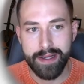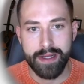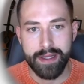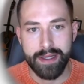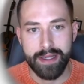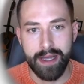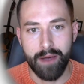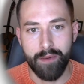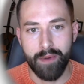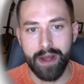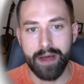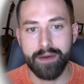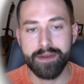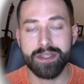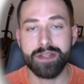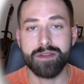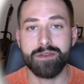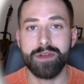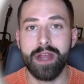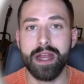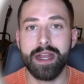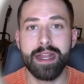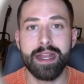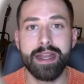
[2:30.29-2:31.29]
Now, when I was
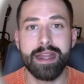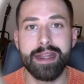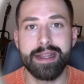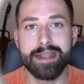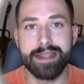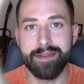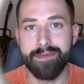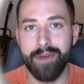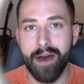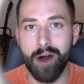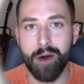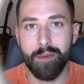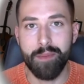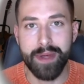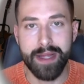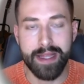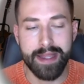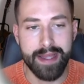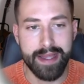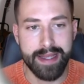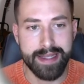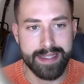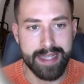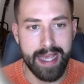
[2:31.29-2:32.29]
creating and developing
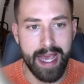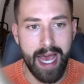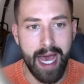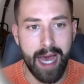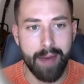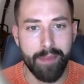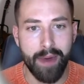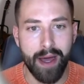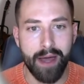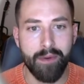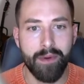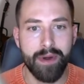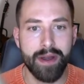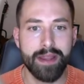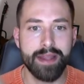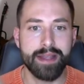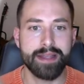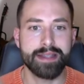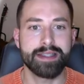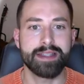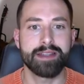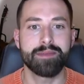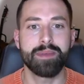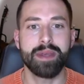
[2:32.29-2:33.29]
this app, I wanted
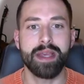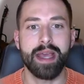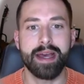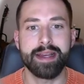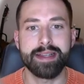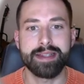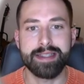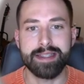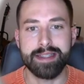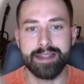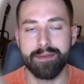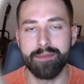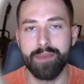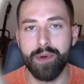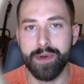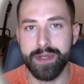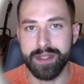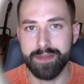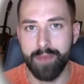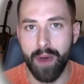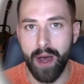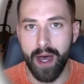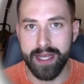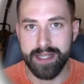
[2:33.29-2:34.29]
this to be as simple as
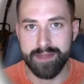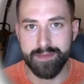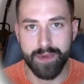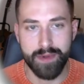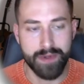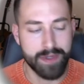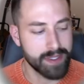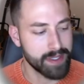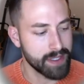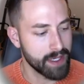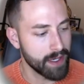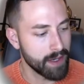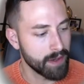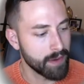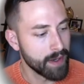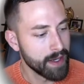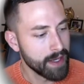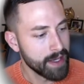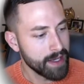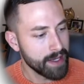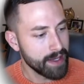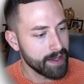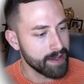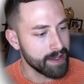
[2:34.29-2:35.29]
possible so
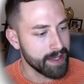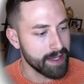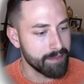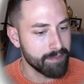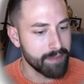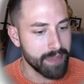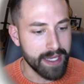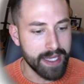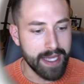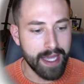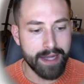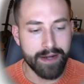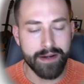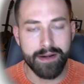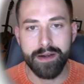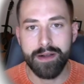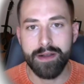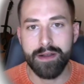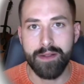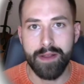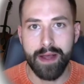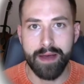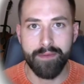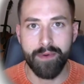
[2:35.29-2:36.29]
the beginner
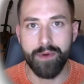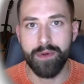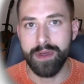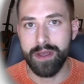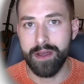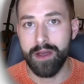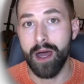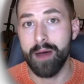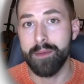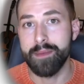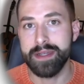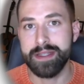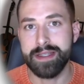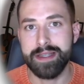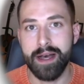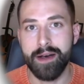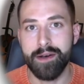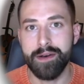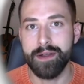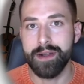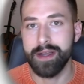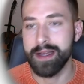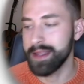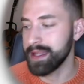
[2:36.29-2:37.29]
level e-commerce
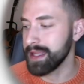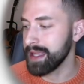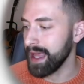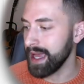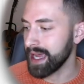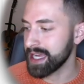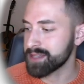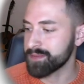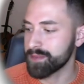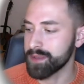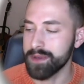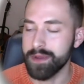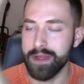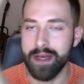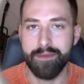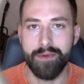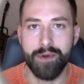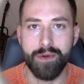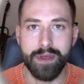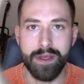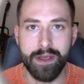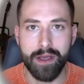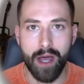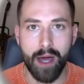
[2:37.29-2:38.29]
seller and the expert
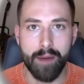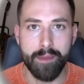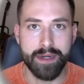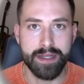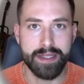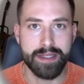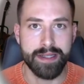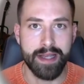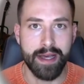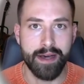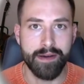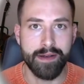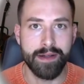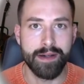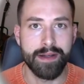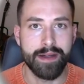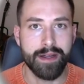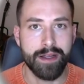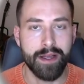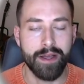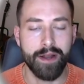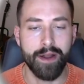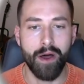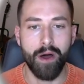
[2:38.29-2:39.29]
level e-commerce seller
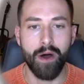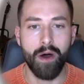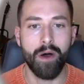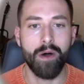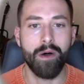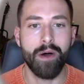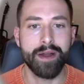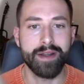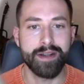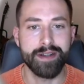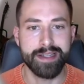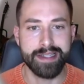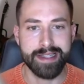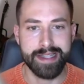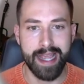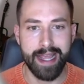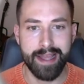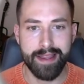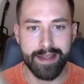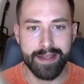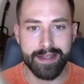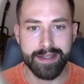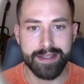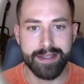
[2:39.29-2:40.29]
could all
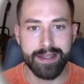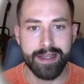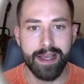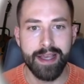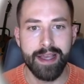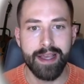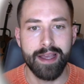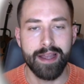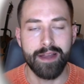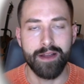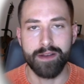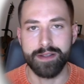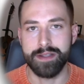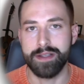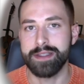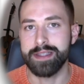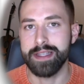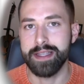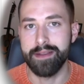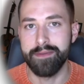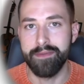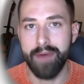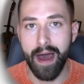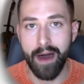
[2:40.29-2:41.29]
understand this and also see
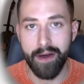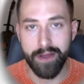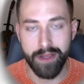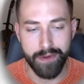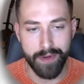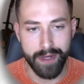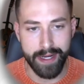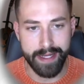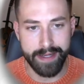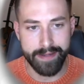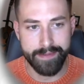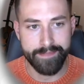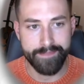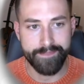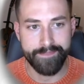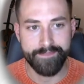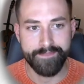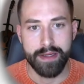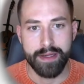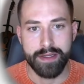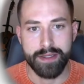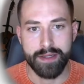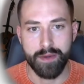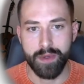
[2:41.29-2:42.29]
the value in it.
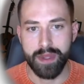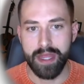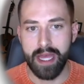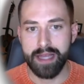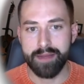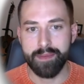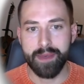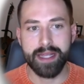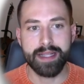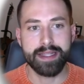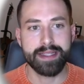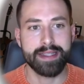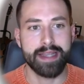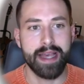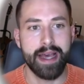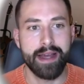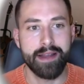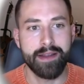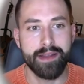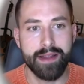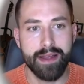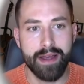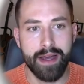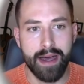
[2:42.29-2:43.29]
So with that being
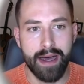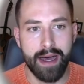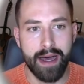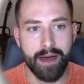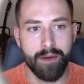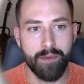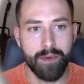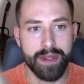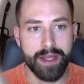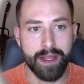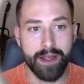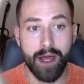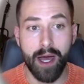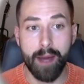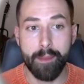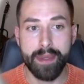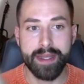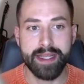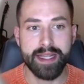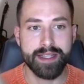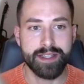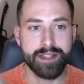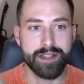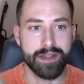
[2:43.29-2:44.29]
said, uh, with the
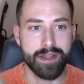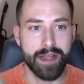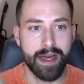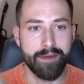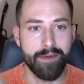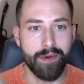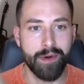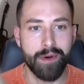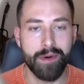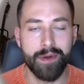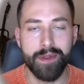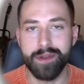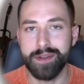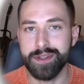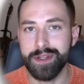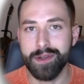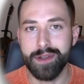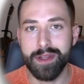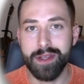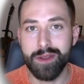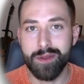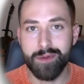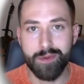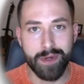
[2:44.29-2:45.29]
competition level, there's
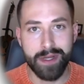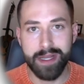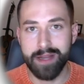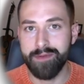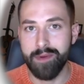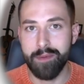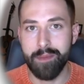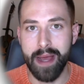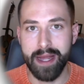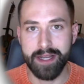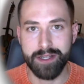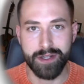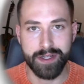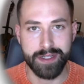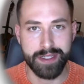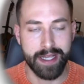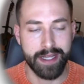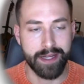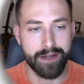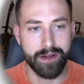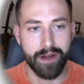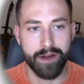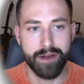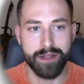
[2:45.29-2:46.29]
only three different metrics that
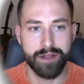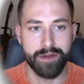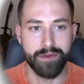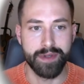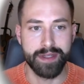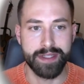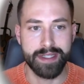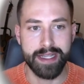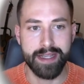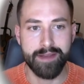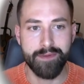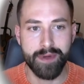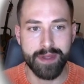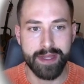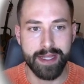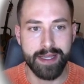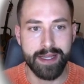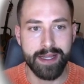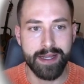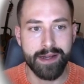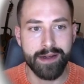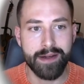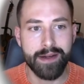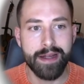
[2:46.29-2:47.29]
you're going to receive within
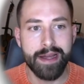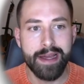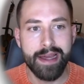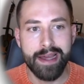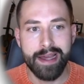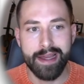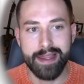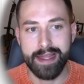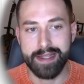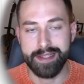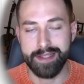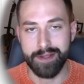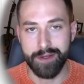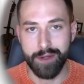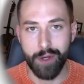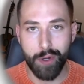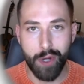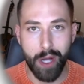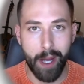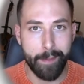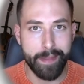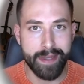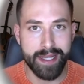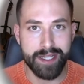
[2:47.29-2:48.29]
here, and that's low
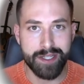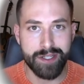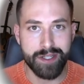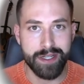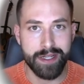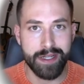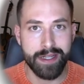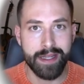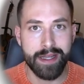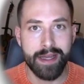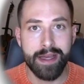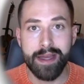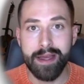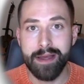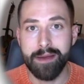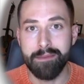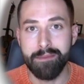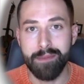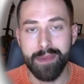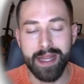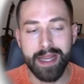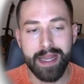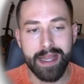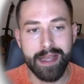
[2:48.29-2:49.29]
competition,
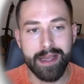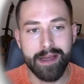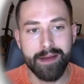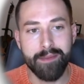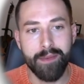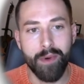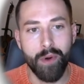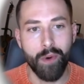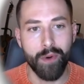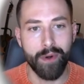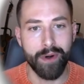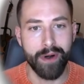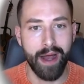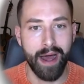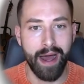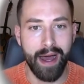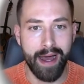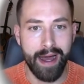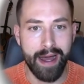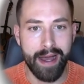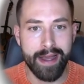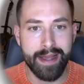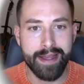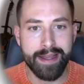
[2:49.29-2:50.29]
medium, or
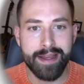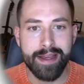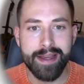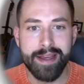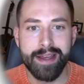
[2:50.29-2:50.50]
high.